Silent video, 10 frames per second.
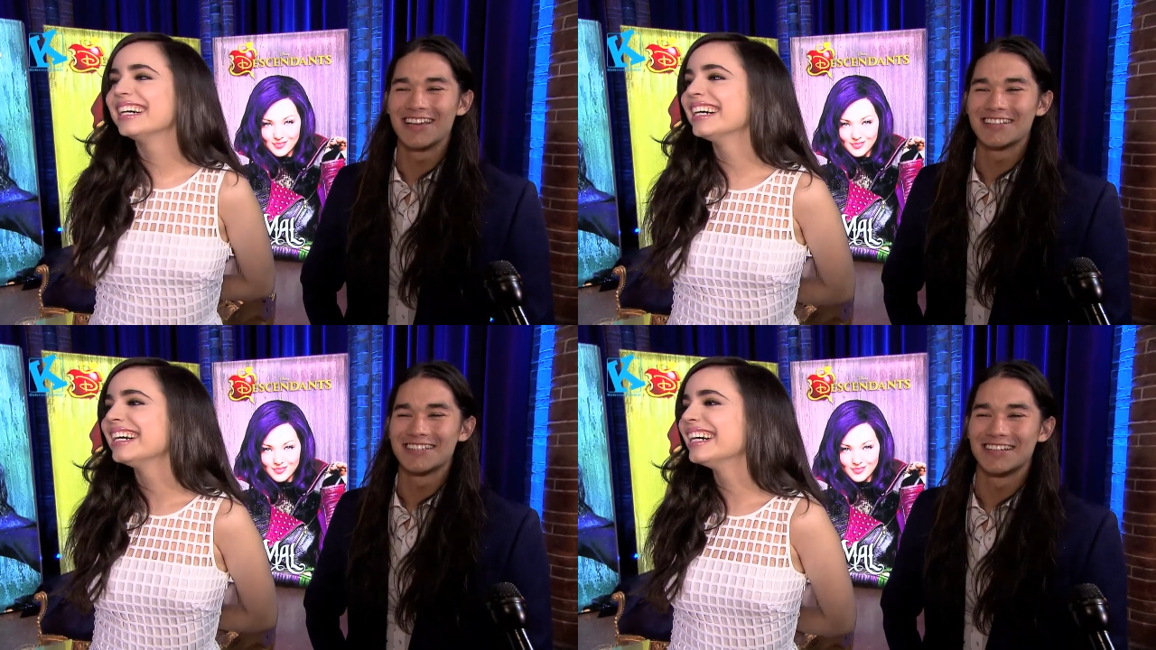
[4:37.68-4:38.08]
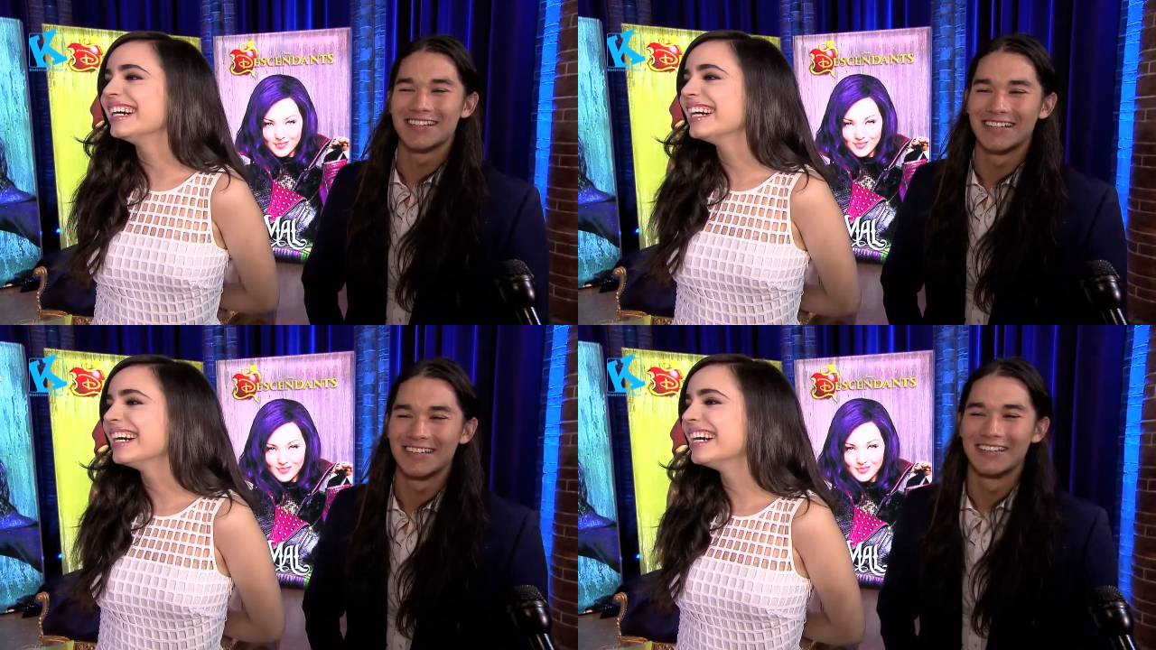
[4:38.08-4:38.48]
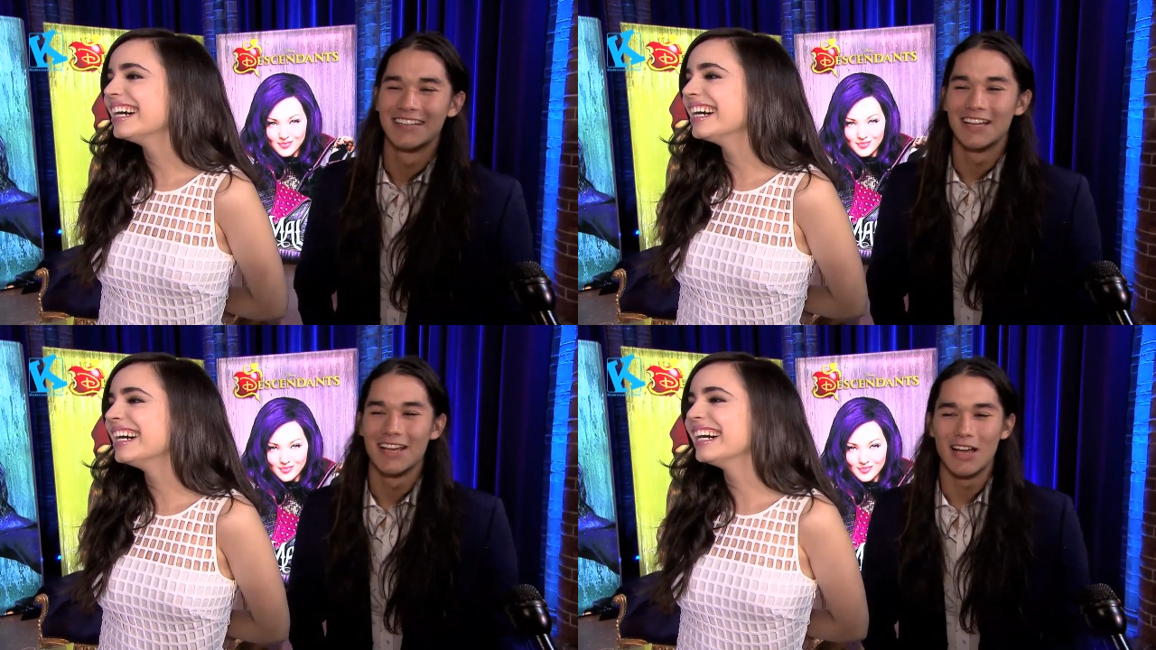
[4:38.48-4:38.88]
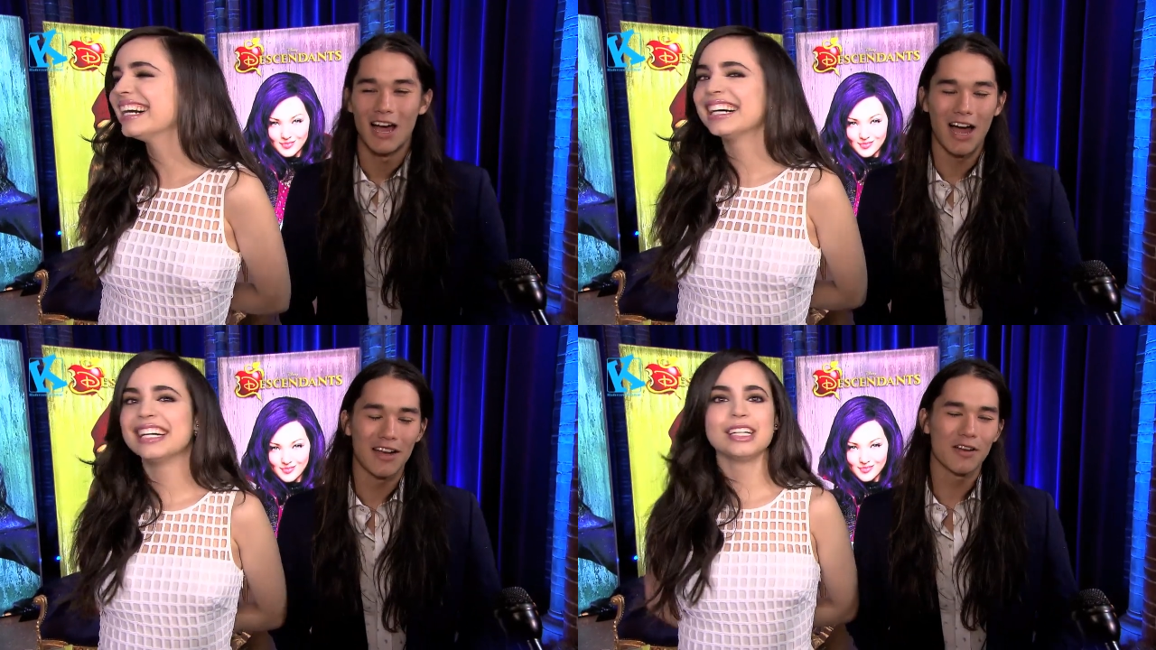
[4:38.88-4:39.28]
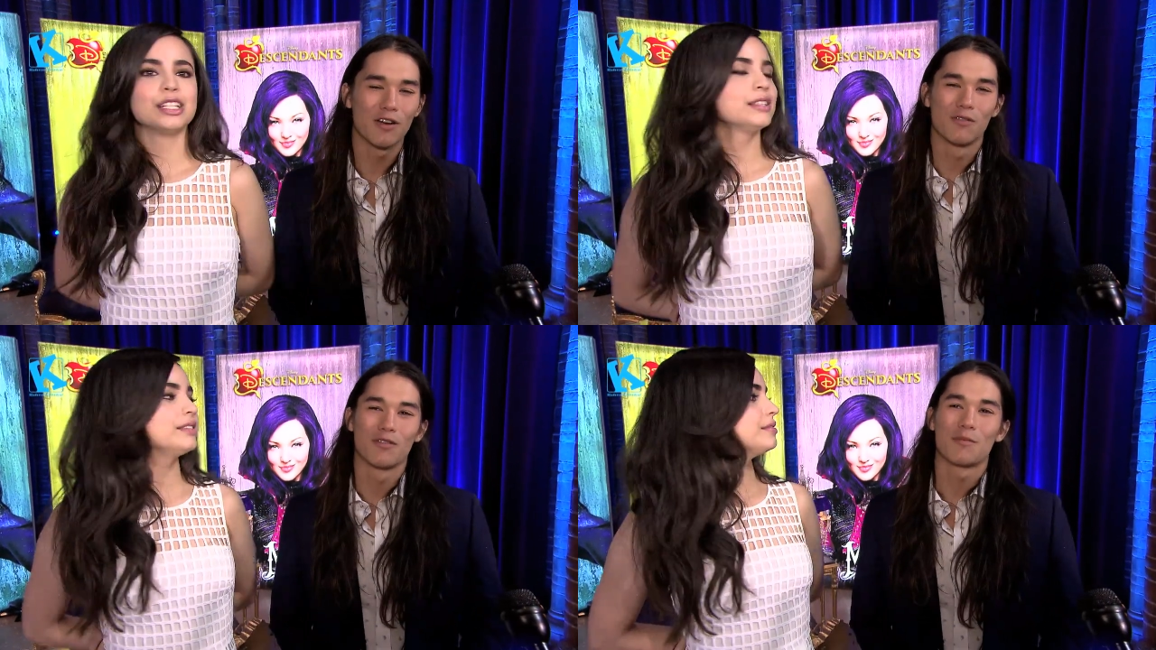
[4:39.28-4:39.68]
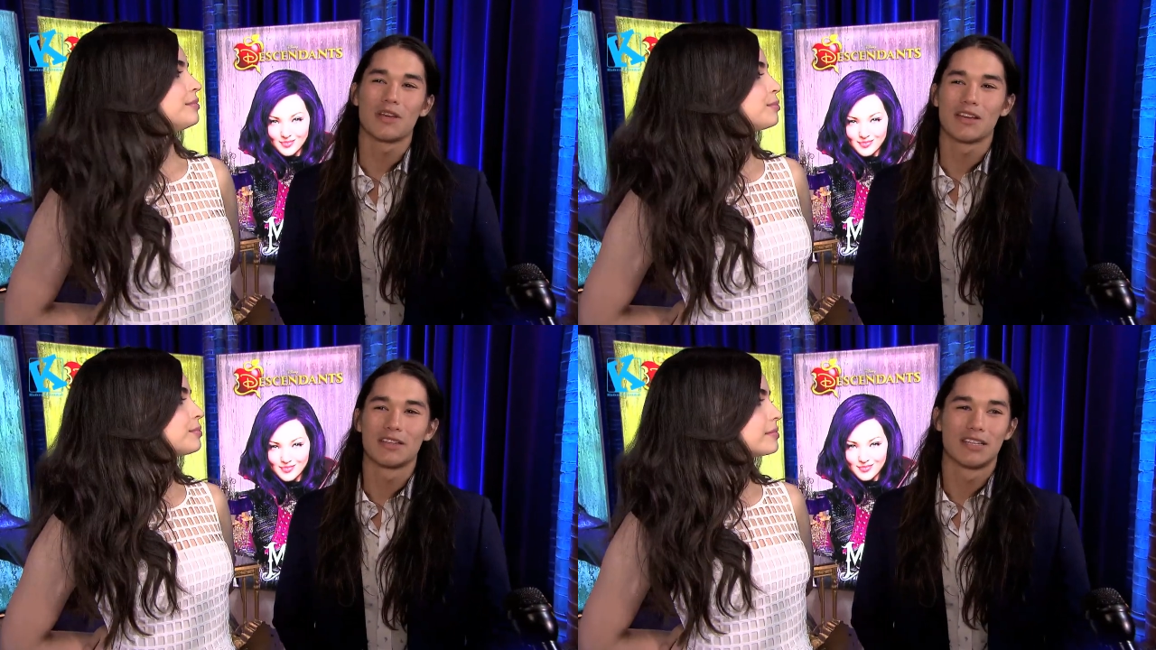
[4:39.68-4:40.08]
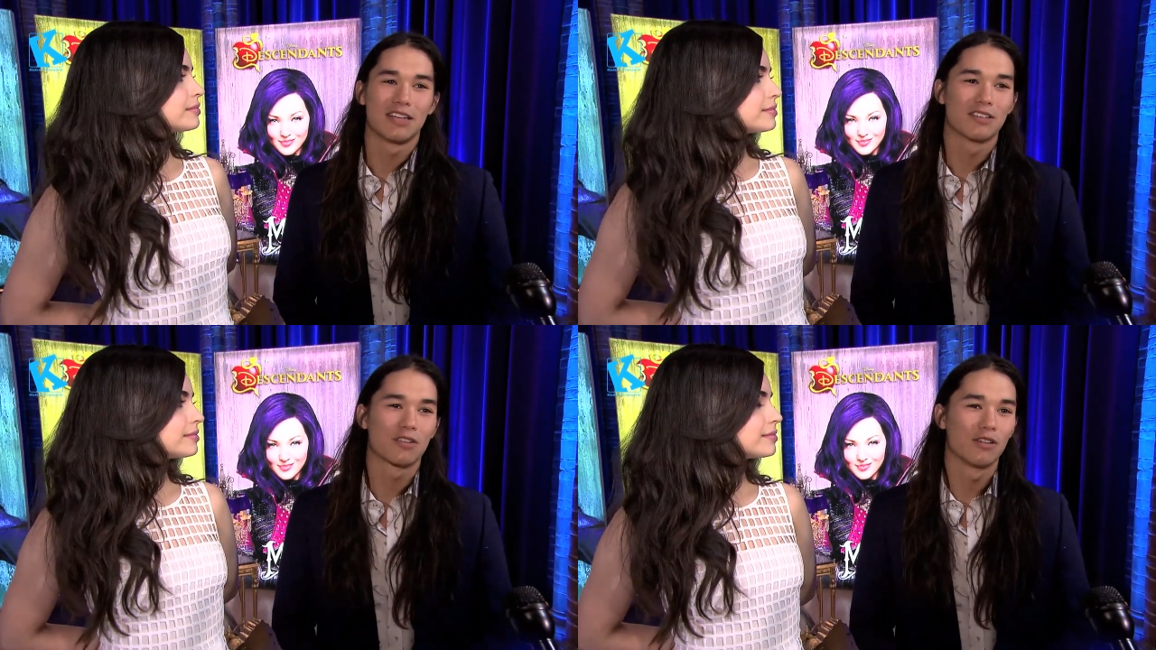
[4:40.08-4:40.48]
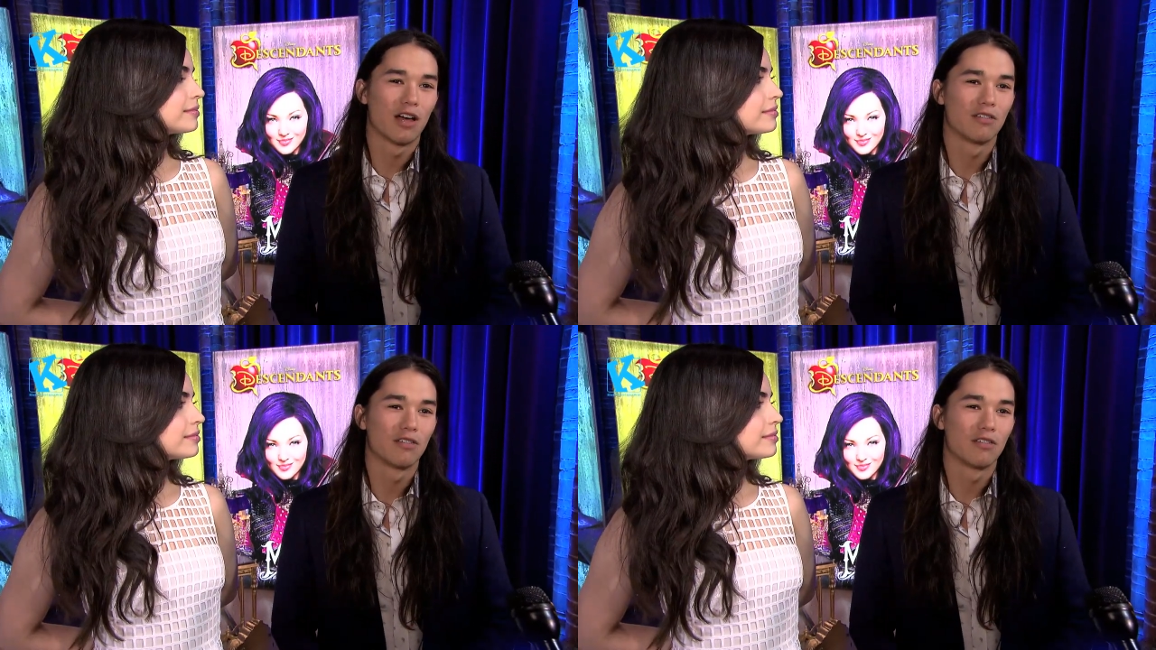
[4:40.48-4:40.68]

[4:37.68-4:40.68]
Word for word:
Speaker 1: guess... Uh, I don't know, for me is in school I